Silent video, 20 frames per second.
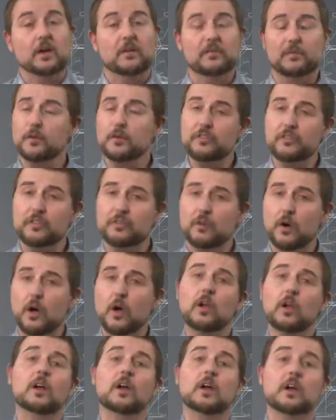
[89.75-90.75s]
First of
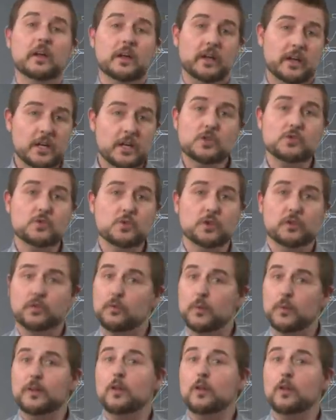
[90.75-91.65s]
all, in truth,